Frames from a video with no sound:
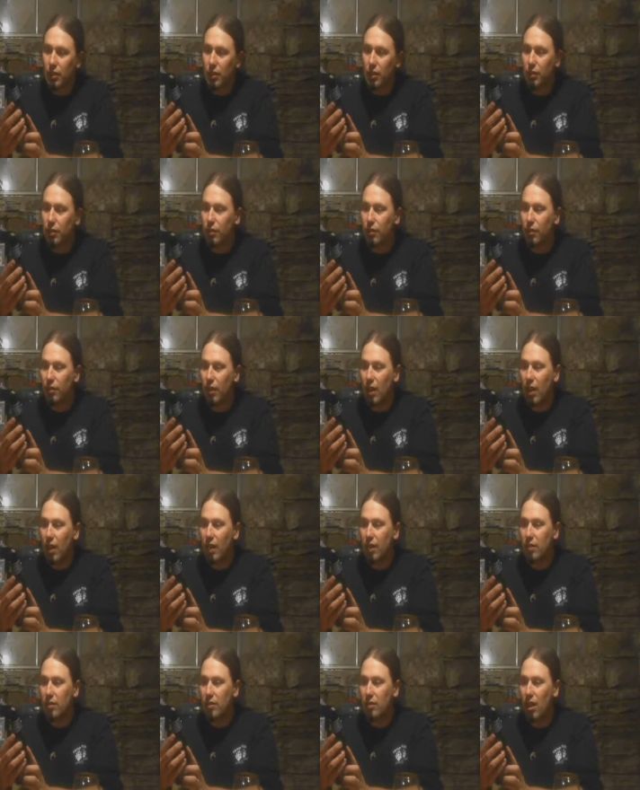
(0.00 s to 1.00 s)
you'd
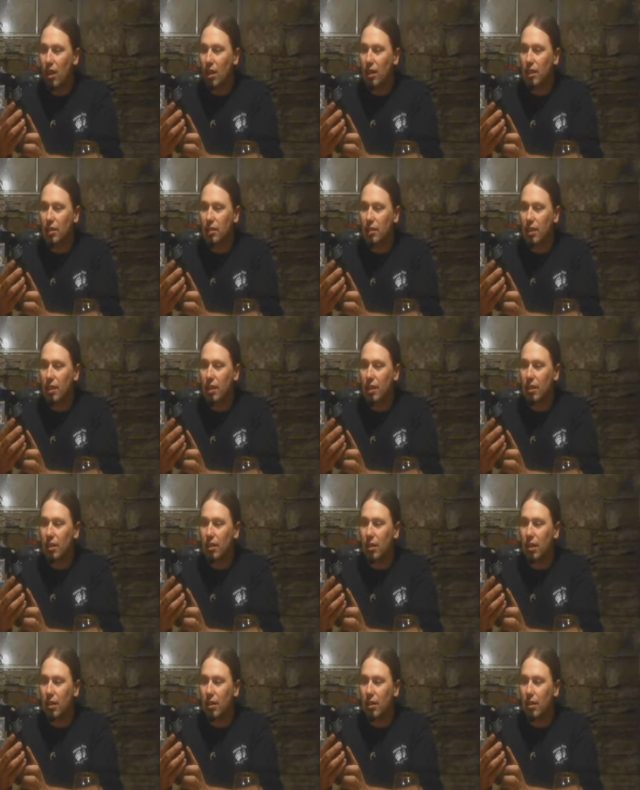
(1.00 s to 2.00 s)
find solace
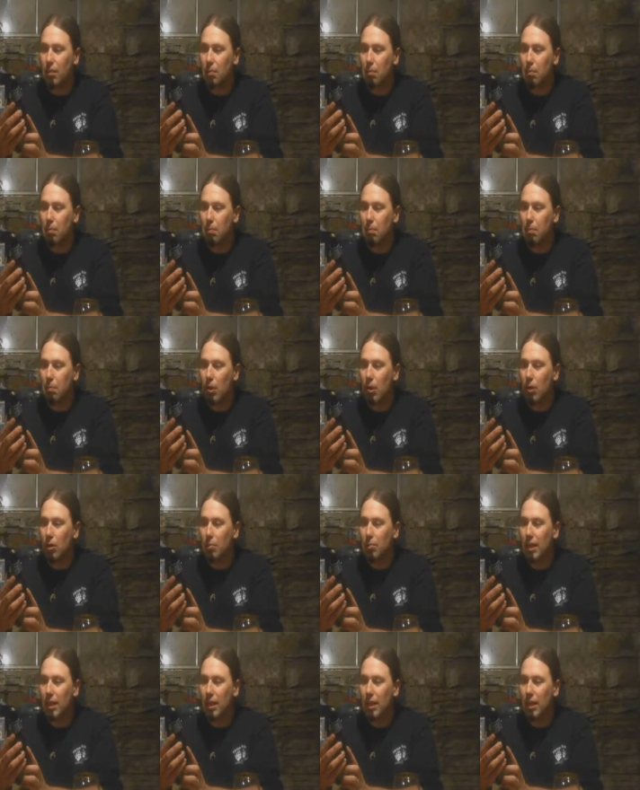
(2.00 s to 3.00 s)
in on a
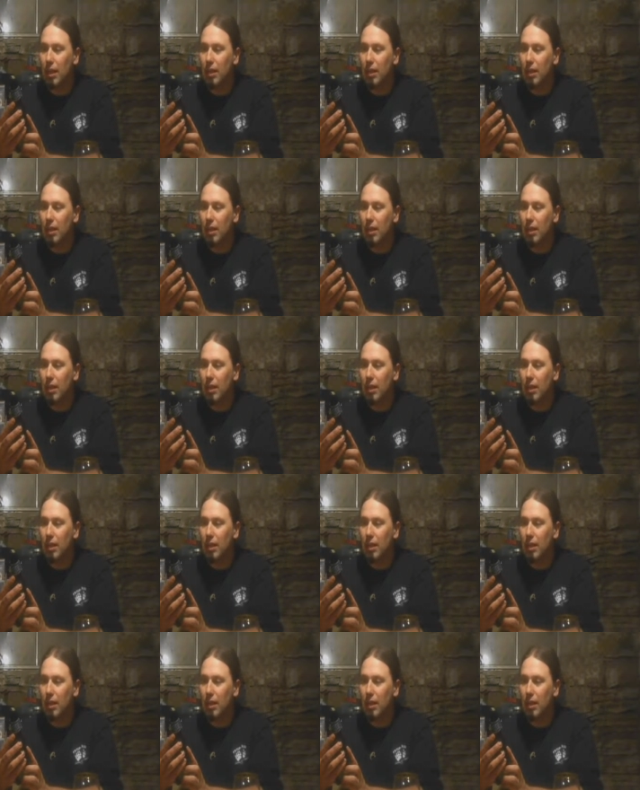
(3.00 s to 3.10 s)
balmy